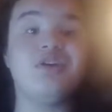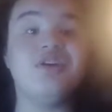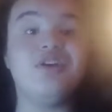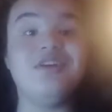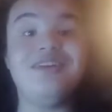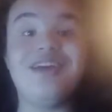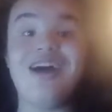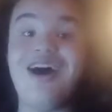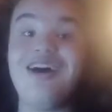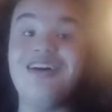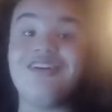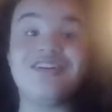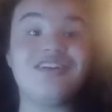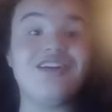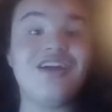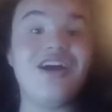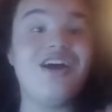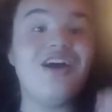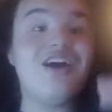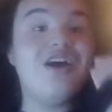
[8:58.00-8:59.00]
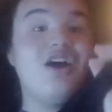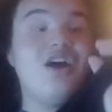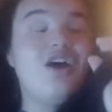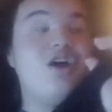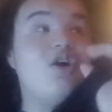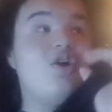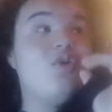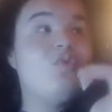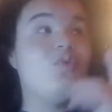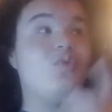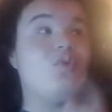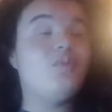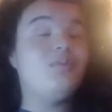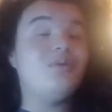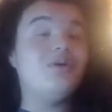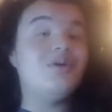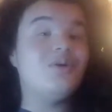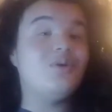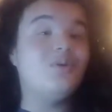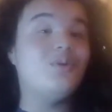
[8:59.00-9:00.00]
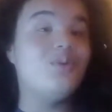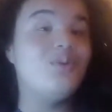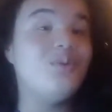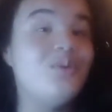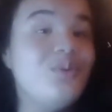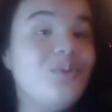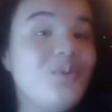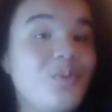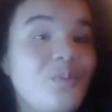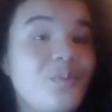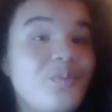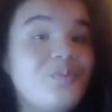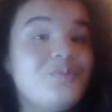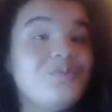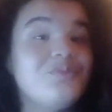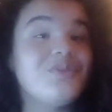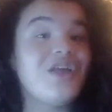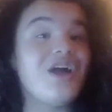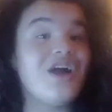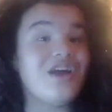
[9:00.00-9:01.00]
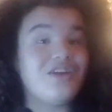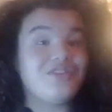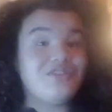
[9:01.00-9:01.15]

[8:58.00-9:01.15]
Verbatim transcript: yeah, look, ooh, I got